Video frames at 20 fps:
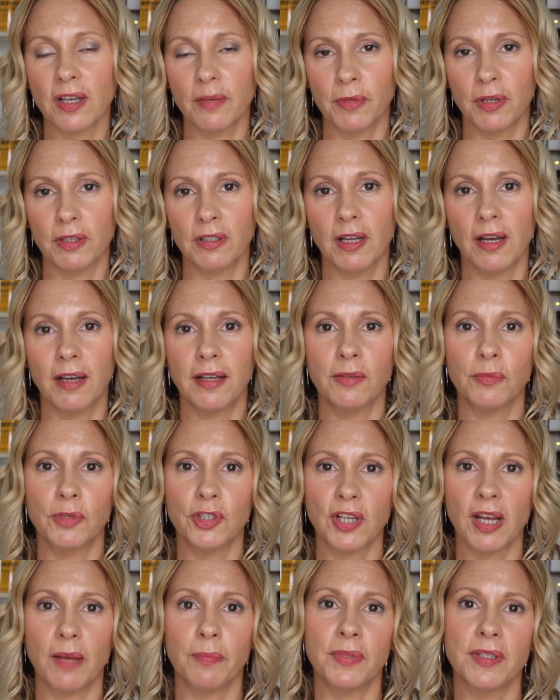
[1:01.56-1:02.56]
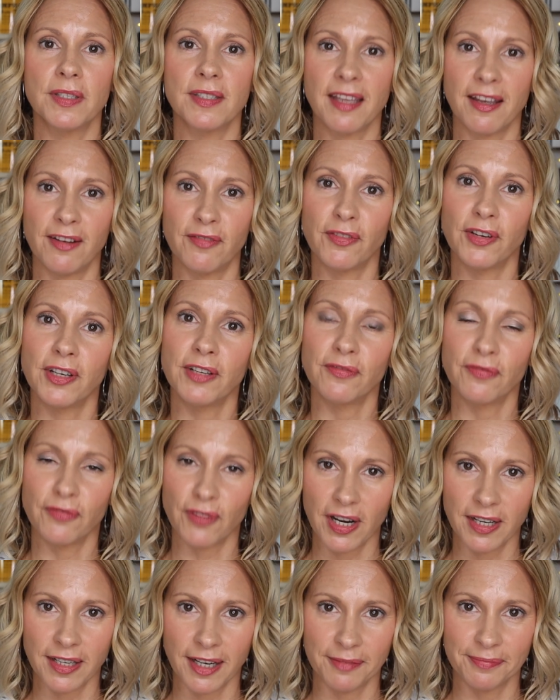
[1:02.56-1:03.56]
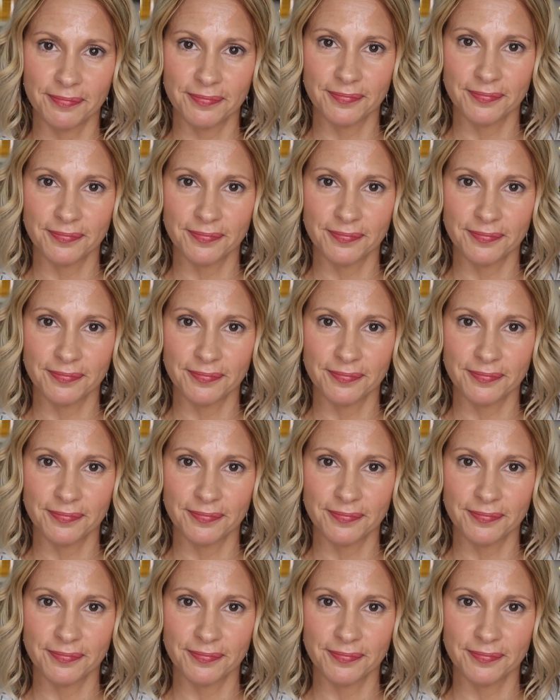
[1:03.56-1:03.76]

come online, which happens every Friday.